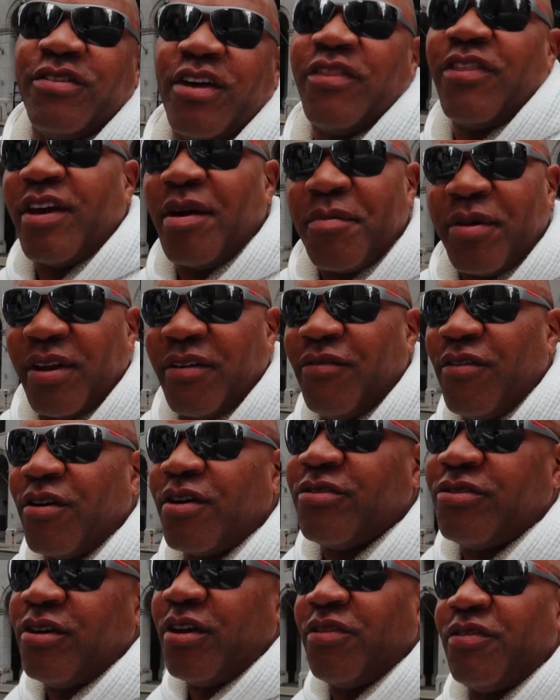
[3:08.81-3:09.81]
I think I'm going to
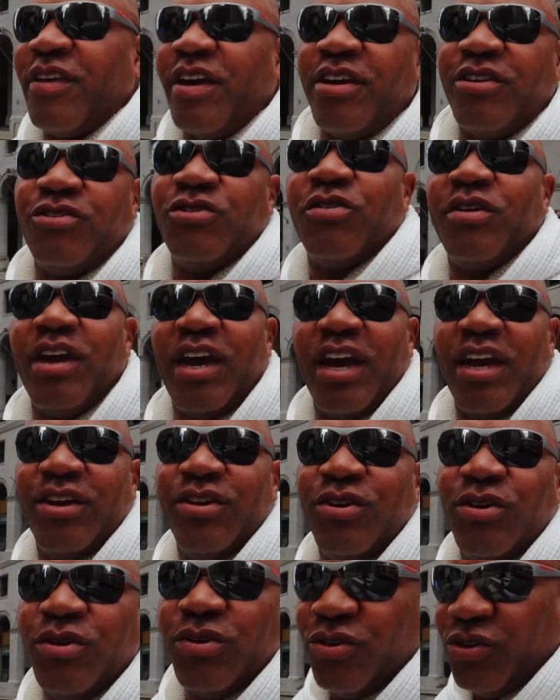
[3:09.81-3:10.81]
focus on things you can
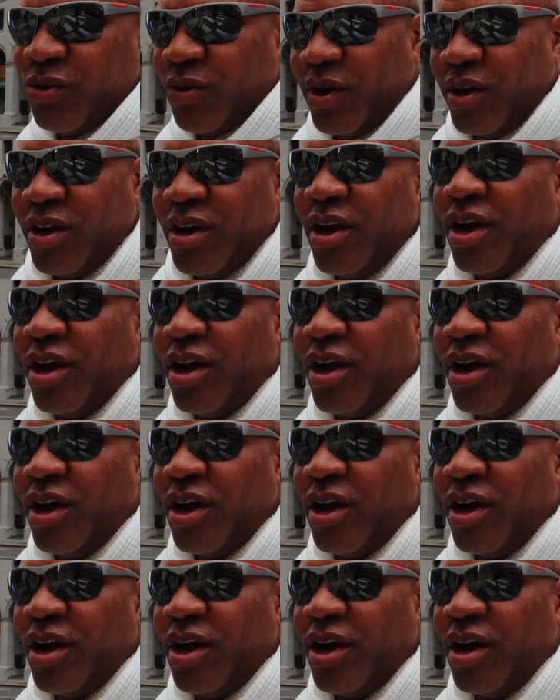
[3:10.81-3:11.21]
do during